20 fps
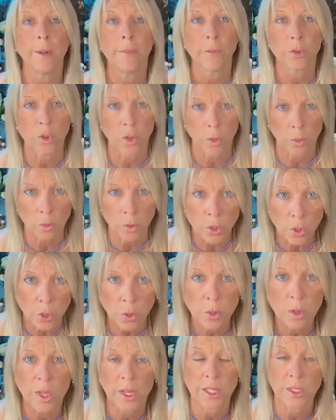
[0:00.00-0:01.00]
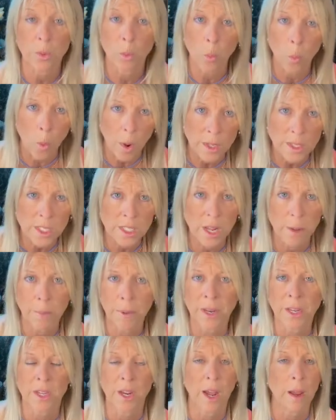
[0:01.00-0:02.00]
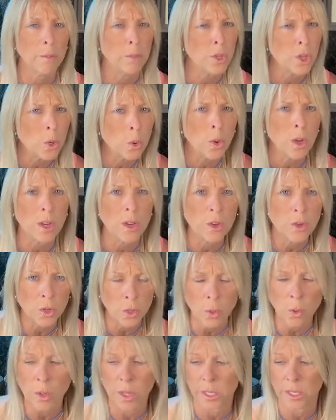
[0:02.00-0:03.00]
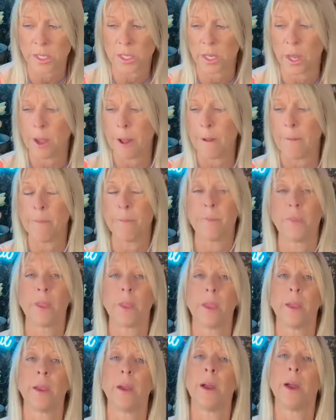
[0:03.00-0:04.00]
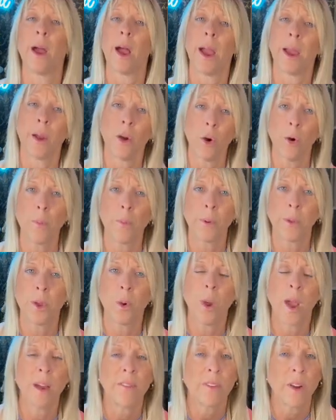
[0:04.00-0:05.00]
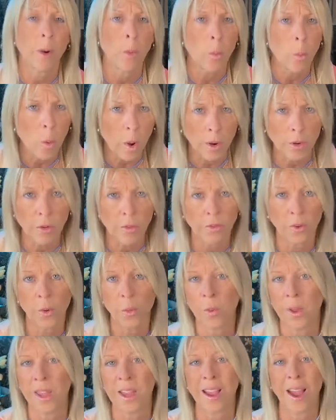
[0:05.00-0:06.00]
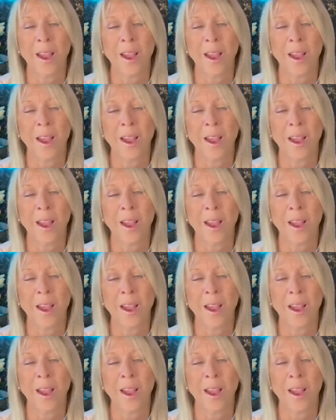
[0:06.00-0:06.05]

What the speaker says: So do this one step at a time. You can do this. I hope you have a wonderful week.